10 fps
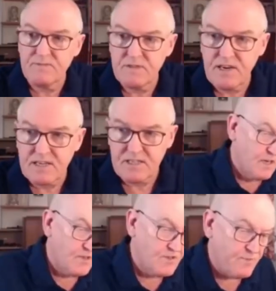the vaccine.
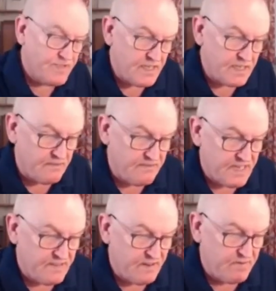one hundred percent
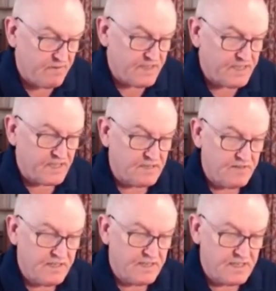effective at preventing
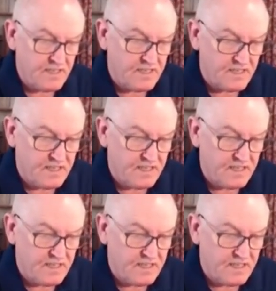severe disease and